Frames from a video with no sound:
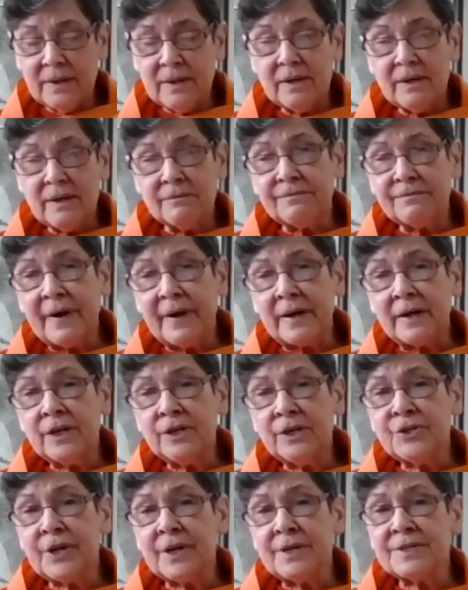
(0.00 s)
and finally
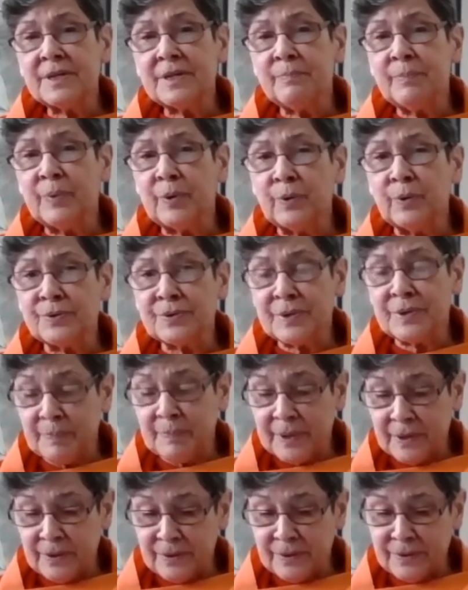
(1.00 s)
J.C. Bose
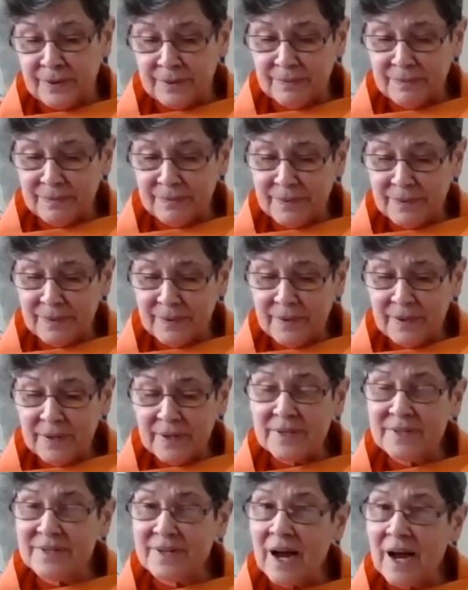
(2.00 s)
appeared,
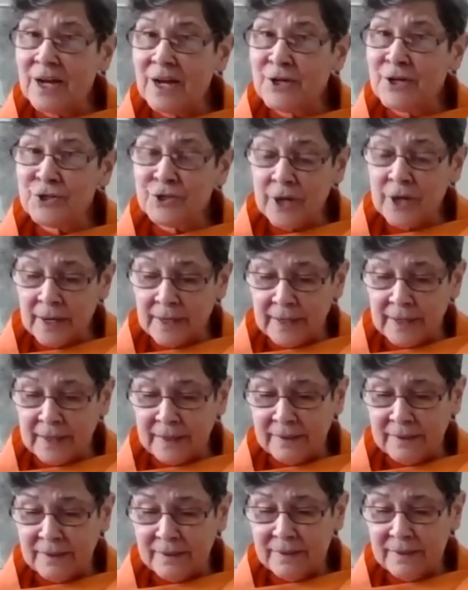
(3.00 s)
his eyes
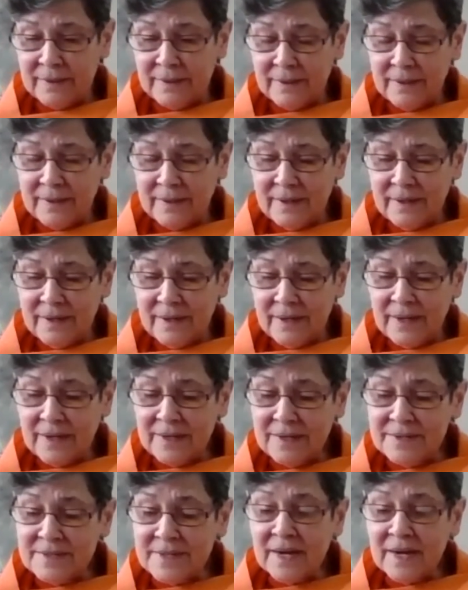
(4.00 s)
shining. And
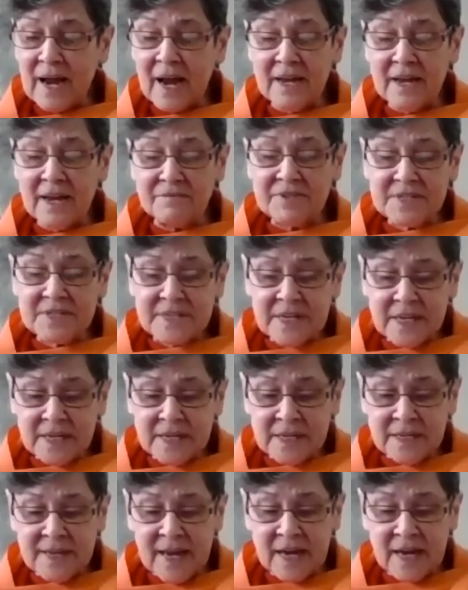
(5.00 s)
he said, I have
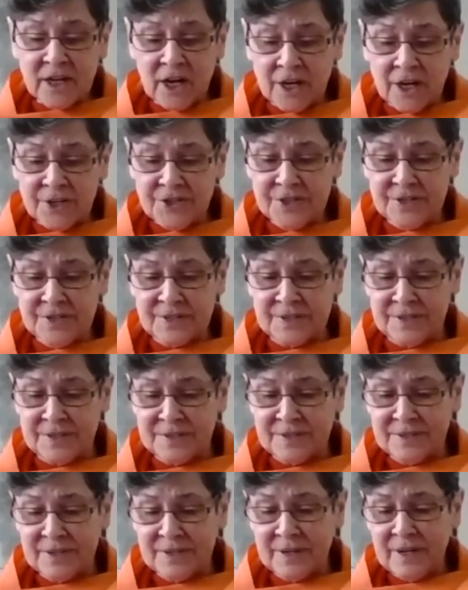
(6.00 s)
seen that
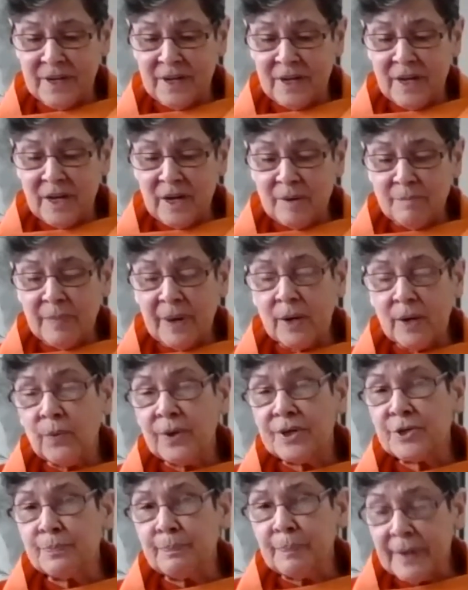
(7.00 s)
consciousness by
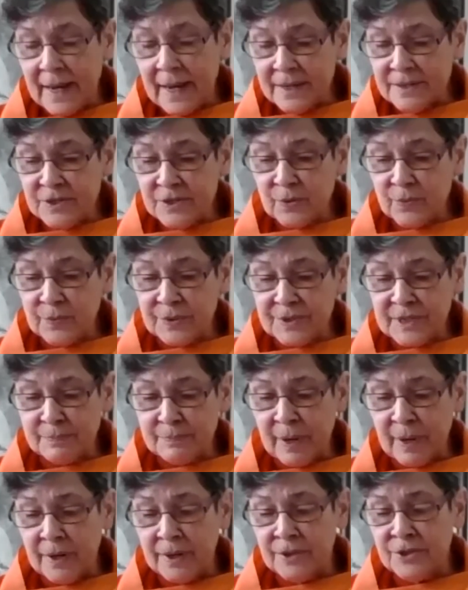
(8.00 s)
which plants
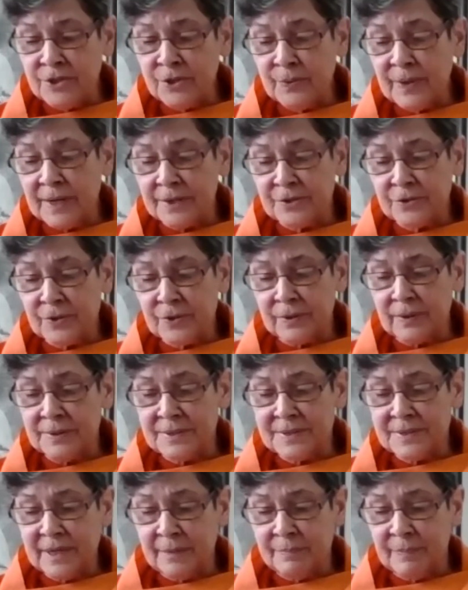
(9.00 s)
respond to external
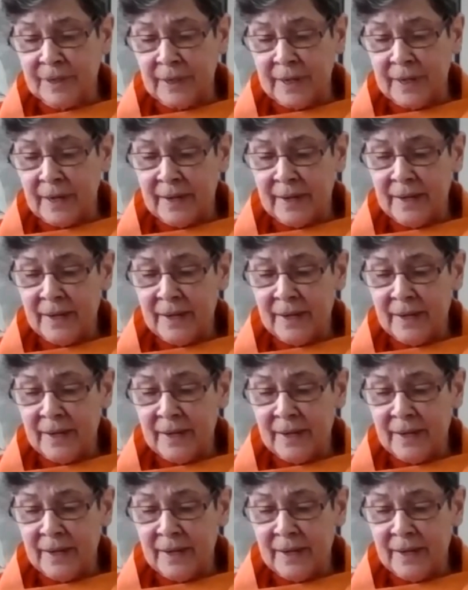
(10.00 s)
stimuli.